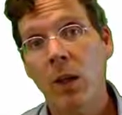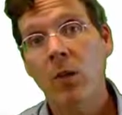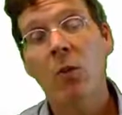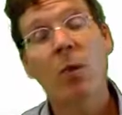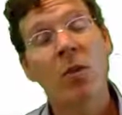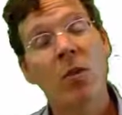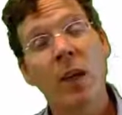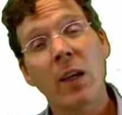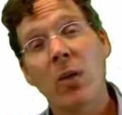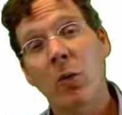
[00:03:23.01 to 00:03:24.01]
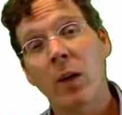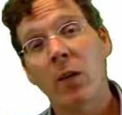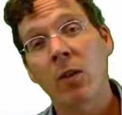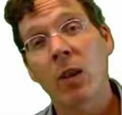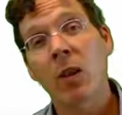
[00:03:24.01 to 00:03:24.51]
So in the second
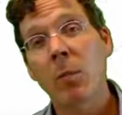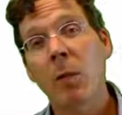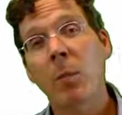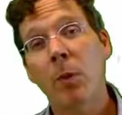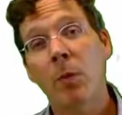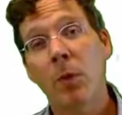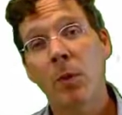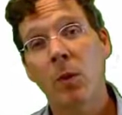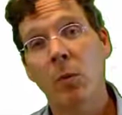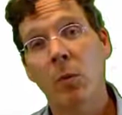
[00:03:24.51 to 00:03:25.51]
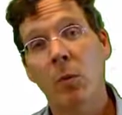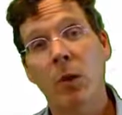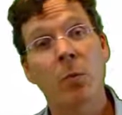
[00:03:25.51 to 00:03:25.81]
quiz, they might perform a little bit worse,